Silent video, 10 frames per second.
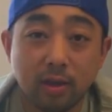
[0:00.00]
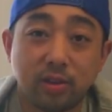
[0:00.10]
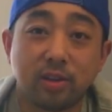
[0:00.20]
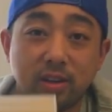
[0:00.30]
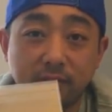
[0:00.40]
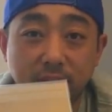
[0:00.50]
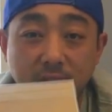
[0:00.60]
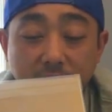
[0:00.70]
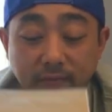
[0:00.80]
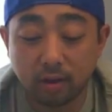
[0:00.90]
certificate
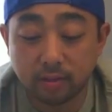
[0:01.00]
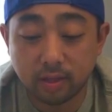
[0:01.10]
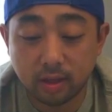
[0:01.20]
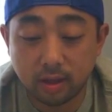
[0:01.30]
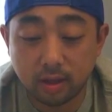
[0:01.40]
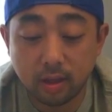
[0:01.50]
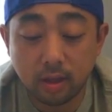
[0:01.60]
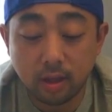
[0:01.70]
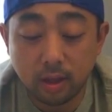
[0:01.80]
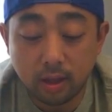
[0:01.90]
of uh,
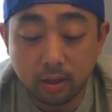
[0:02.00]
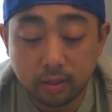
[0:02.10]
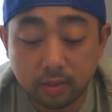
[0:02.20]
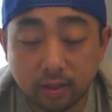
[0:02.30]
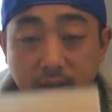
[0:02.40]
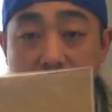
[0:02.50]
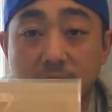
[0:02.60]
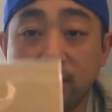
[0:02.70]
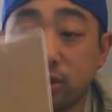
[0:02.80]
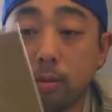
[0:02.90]

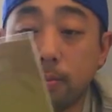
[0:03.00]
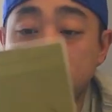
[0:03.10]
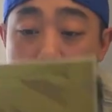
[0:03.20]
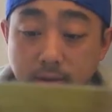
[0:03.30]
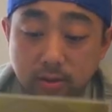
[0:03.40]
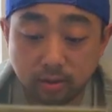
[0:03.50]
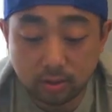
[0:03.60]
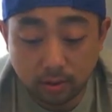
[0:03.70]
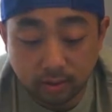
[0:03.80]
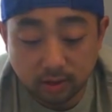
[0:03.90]
authentication, but it's still
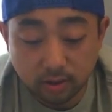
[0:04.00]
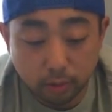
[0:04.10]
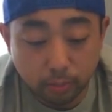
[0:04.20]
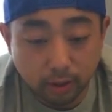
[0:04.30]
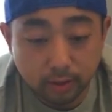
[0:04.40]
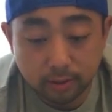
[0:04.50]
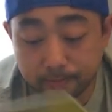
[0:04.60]
a nice little print.